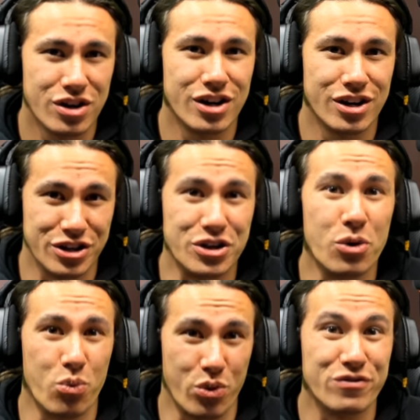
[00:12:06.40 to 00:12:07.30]
we've got
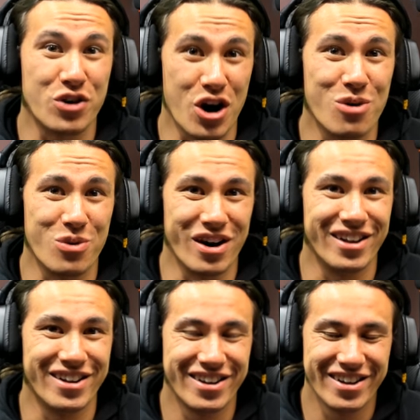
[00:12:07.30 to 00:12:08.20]
one, and we've it's an eighth one.
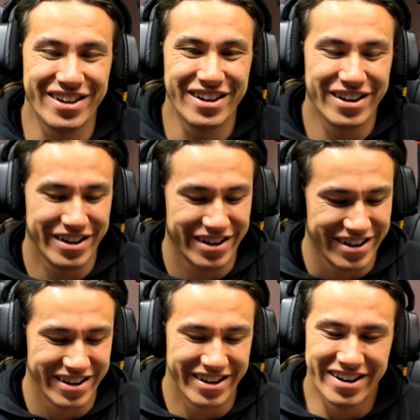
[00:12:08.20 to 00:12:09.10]
generation chip,
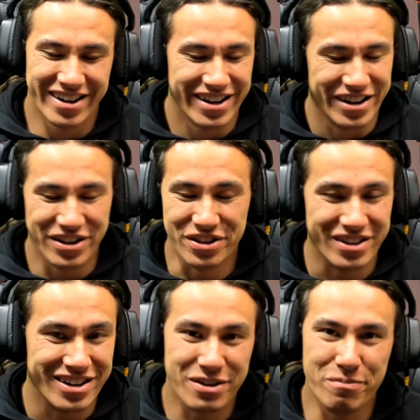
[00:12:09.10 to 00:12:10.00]
and it's...
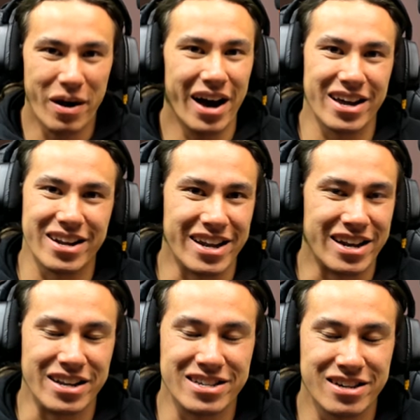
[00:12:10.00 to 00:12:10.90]
You can buy it at
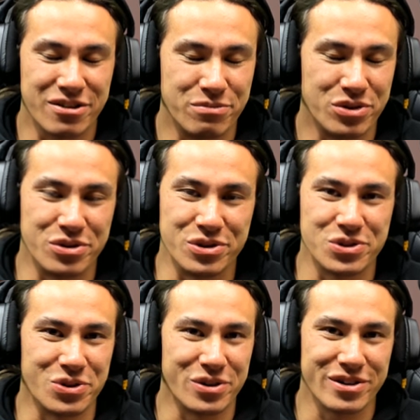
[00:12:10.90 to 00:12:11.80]
any computer
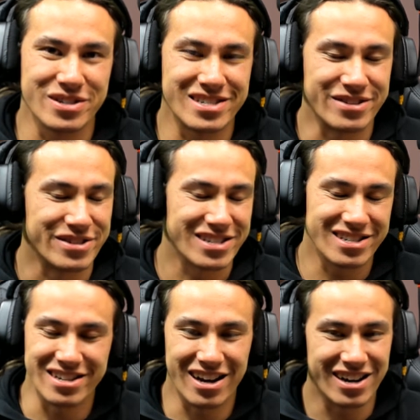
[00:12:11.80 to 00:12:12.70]
store.
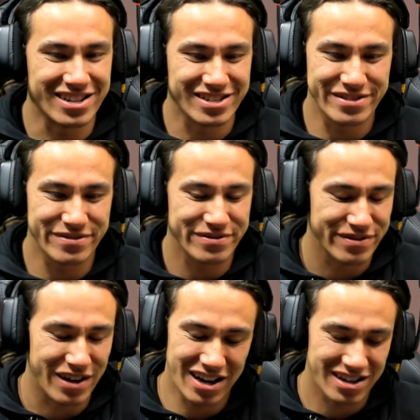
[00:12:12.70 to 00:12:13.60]
Seriously, guys.
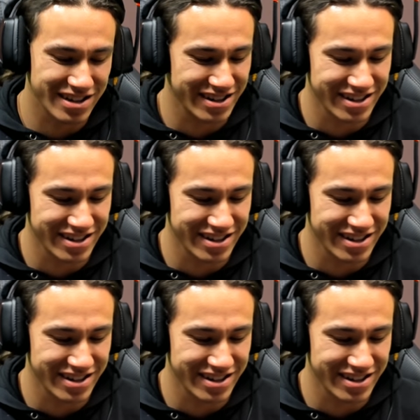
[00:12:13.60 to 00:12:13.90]
Fuck.